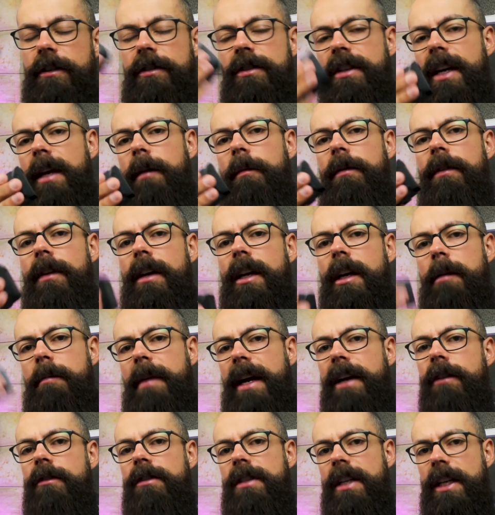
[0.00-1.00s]
the same thing
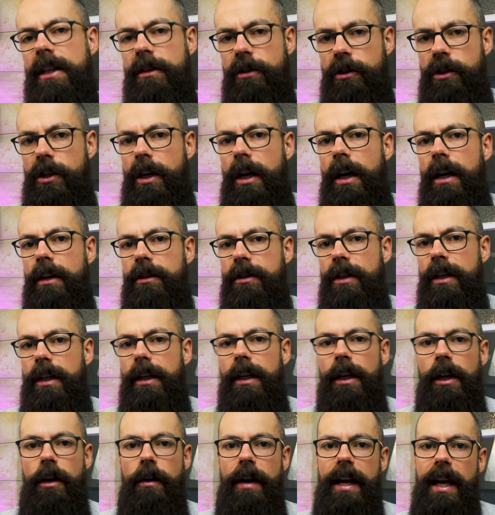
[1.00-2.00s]
about discharging.
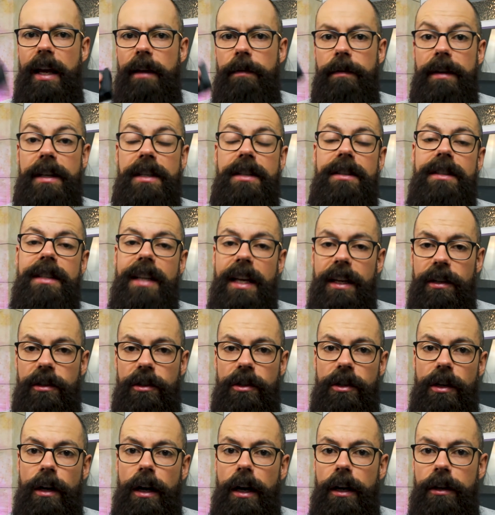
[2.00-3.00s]
You know, if it's
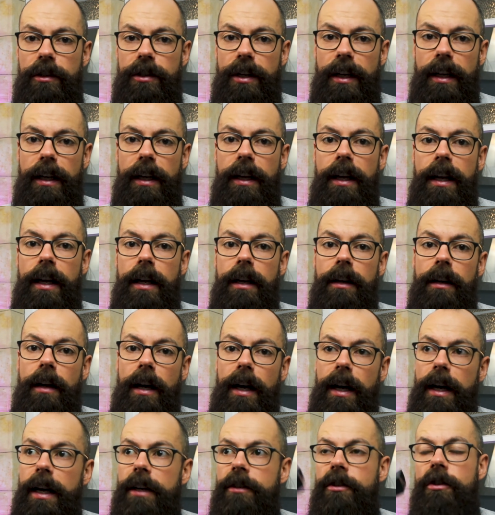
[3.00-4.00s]
discharging
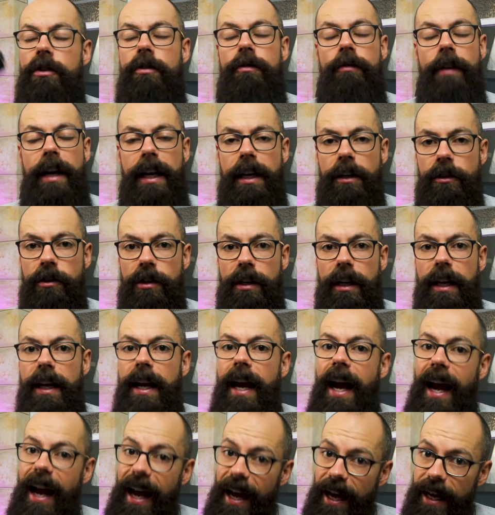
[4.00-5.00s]
uh,
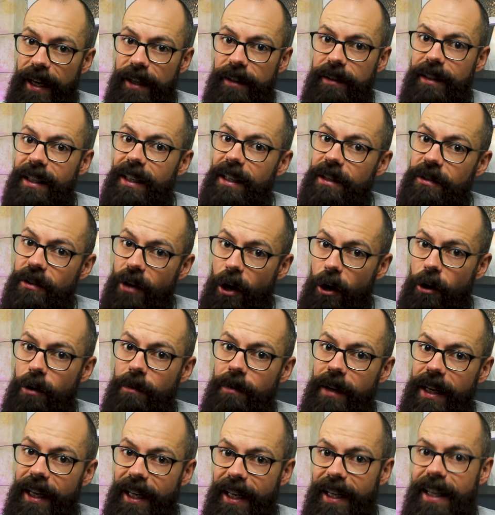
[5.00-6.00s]
strangely and it is
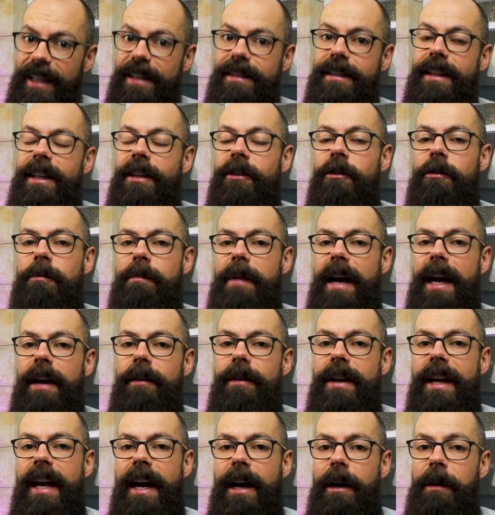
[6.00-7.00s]
overheating, your
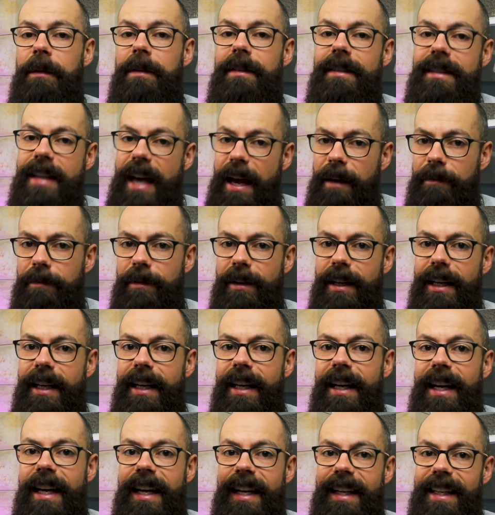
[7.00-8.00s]
battery health
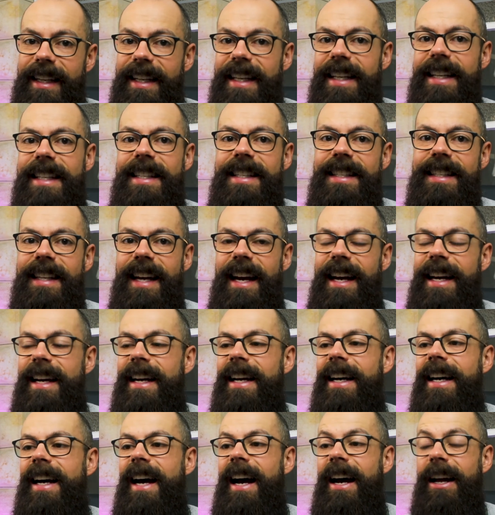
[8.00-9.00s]
definitely needs
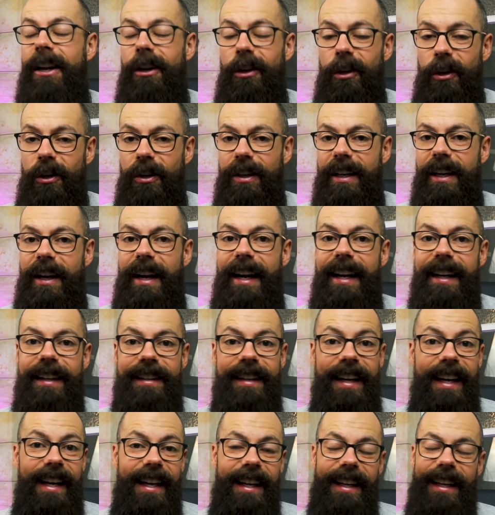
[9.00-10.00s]
uh, a look.
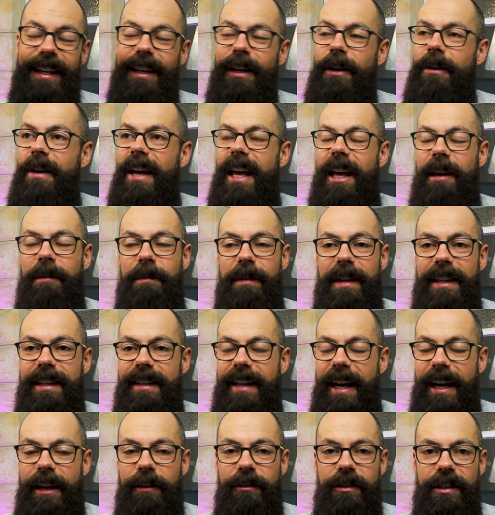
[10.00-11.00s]
And, you know, if in
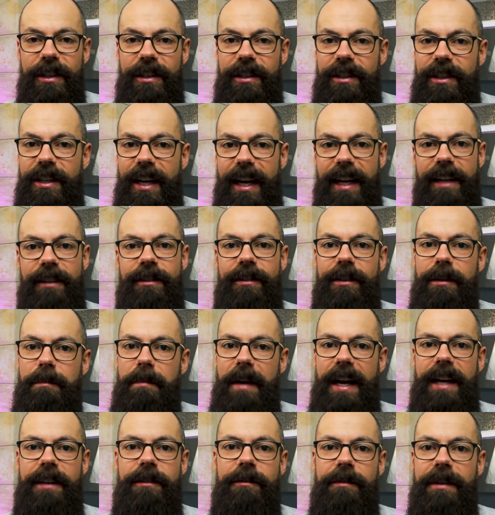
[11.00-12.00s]
doubt, just change the
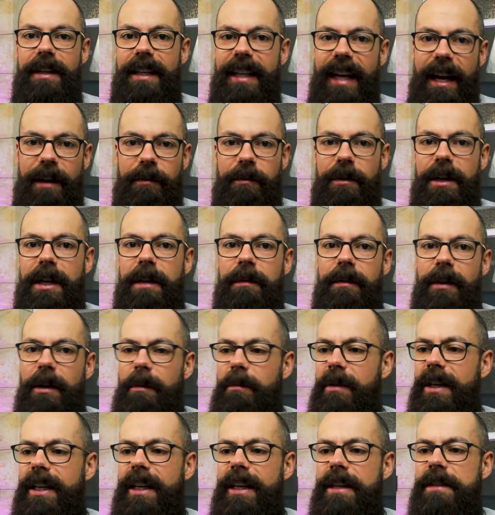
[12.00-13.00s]
battery, get rid of
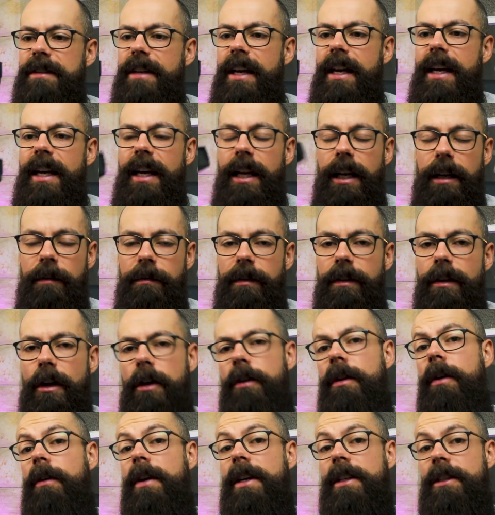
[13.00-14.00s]
it because even
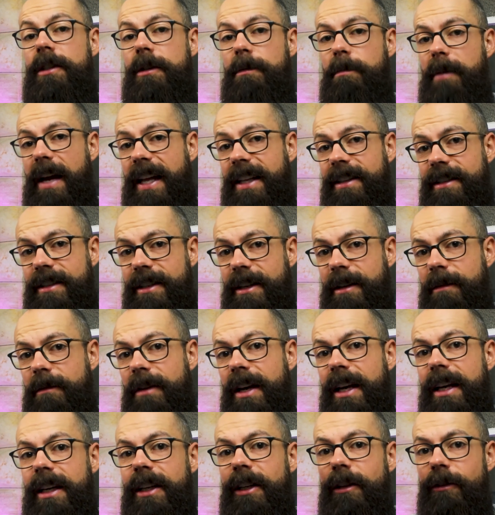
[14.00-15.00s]
though they're expensive,
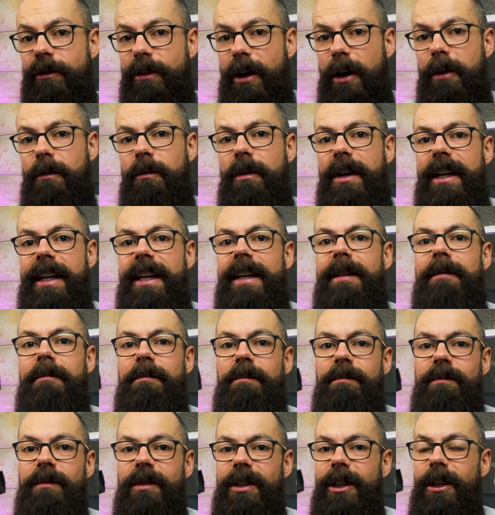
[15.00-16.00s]
you don't want it
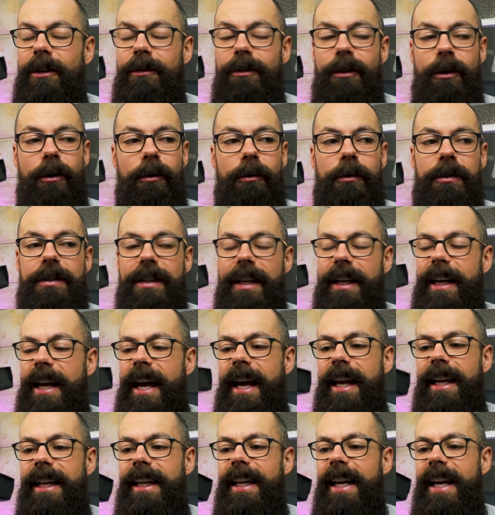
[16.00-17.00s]
you know, causing
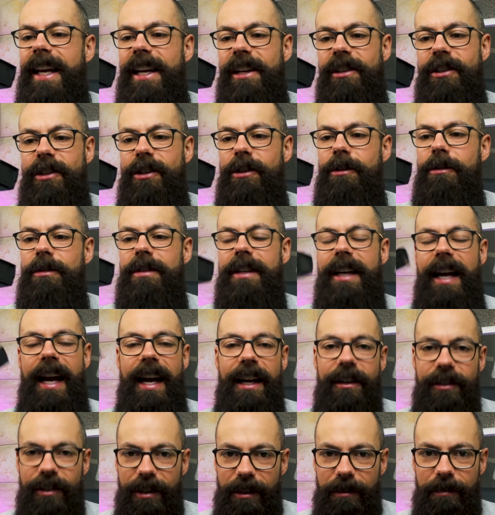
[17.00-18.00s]
any issues,
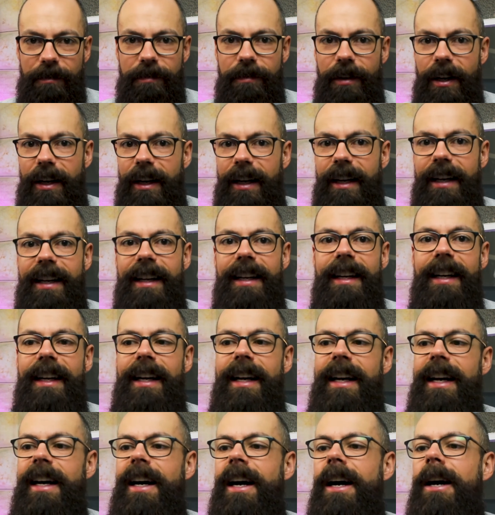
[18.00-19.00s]
catching fire,
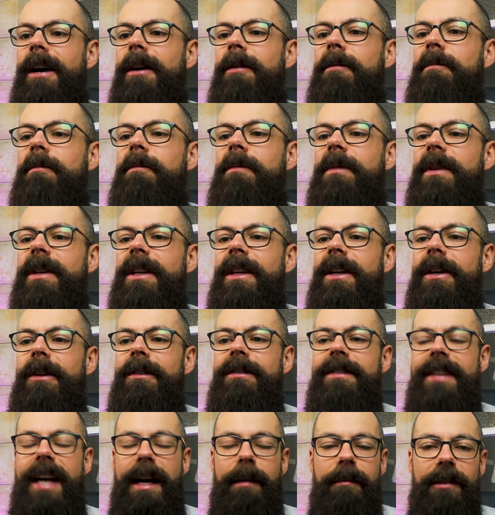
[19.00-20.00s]
um, you know,
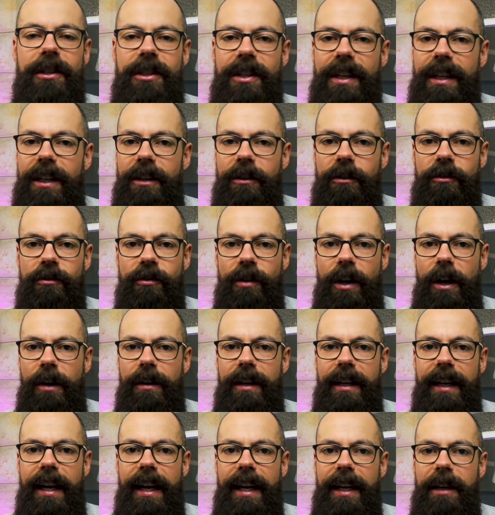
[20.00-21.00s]
damaging your
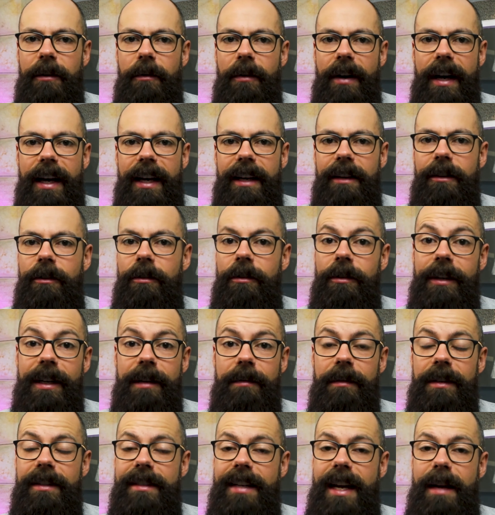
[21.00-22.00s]
drone in any way, or
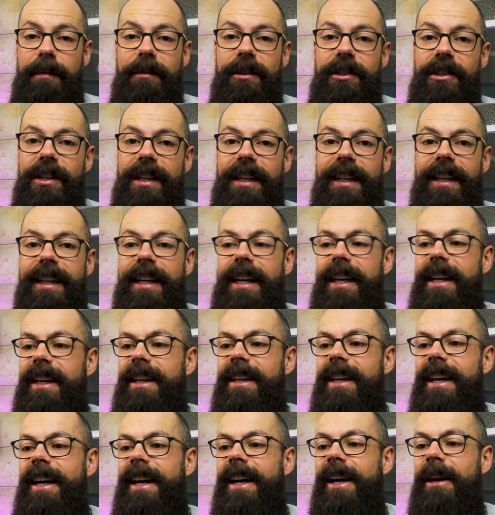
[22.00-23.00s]
even damaging
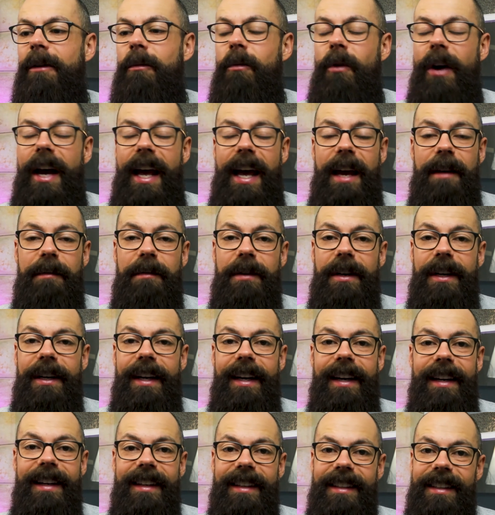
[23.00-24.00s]
uh,
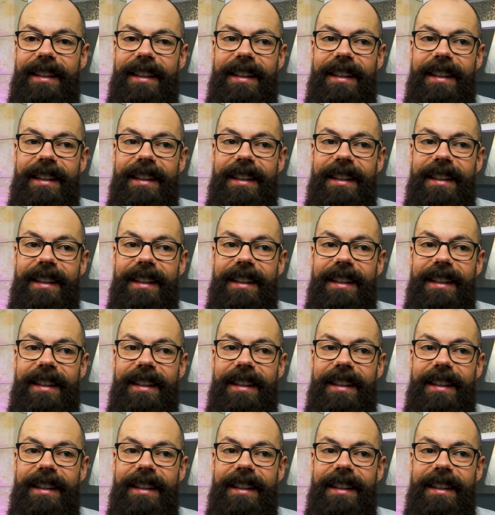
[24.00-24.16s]
whatever